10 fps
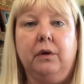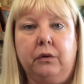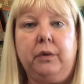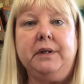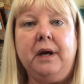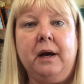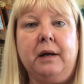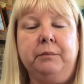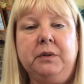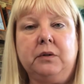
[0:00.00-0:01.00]
three
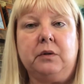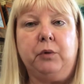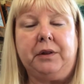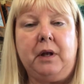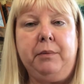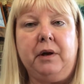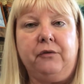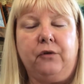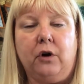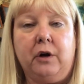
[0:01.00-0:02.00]
times what they paid
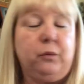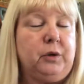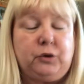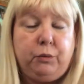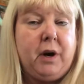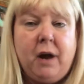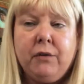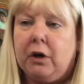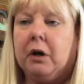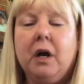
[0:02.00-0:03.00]
for it, which
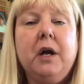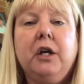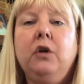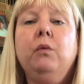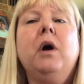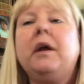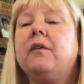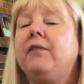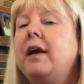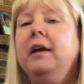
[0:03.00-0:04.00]
whatever. You know what?
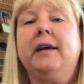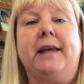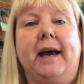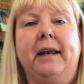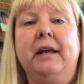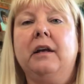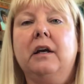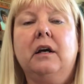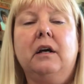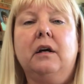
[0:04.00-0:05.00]
If they can get it,
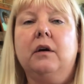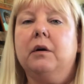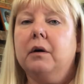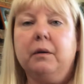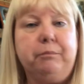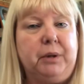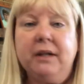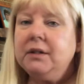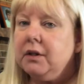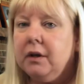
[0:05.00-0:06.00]

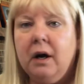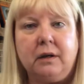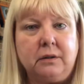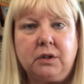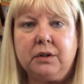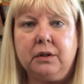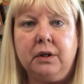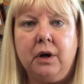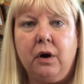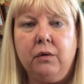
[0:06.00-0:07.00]
bless their hearts, you
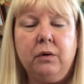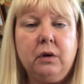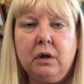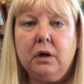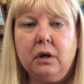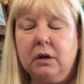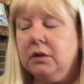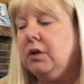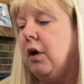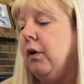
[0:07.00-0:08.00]
know.
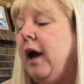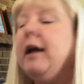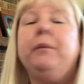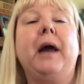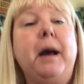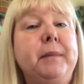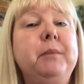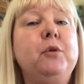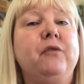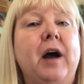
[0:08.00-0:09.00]
So anyway, I'm going to
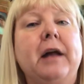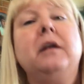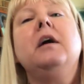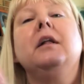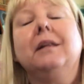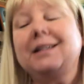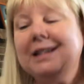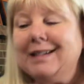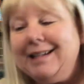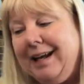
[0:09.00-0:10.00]
move on. Let's
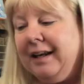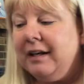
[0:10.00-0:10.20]
get